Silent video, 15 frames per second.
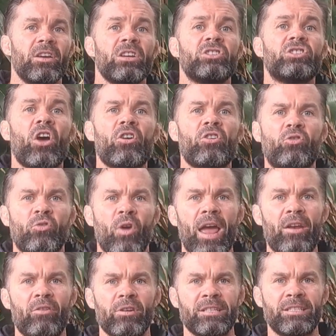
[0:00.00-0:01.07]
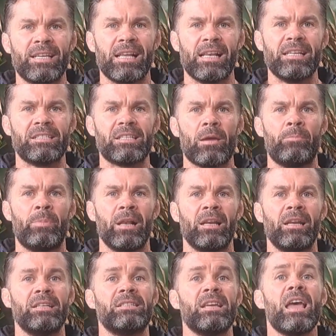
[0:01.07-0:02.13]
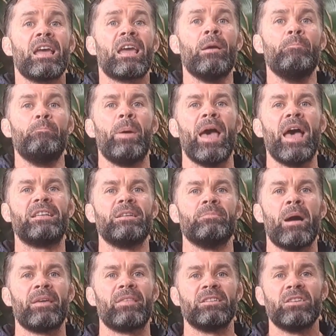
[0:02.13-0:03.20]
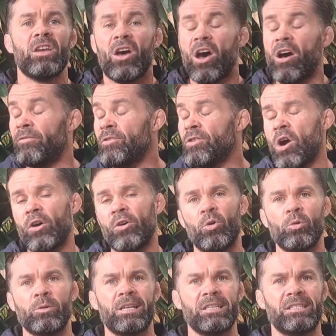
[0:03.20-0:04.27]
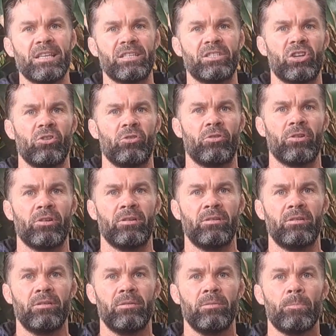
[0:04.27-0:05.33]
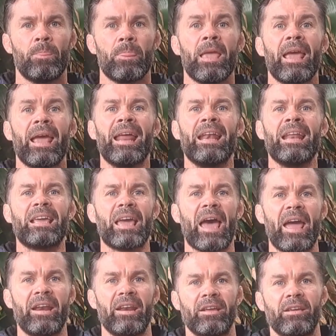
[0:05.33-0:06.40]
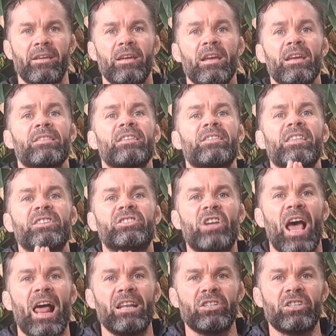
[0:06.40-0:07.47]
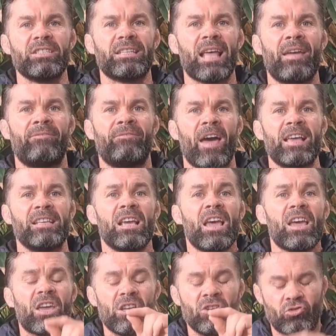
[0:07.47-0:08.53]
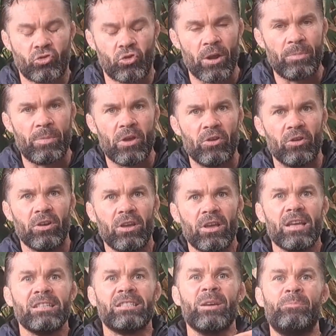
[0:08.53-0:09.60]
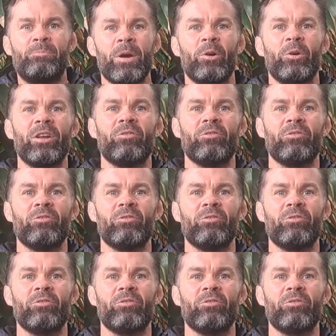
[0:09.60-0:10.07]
show greater resilience abilities compared to mothers of non-autistic children, indicating that the challenges they face contribute to building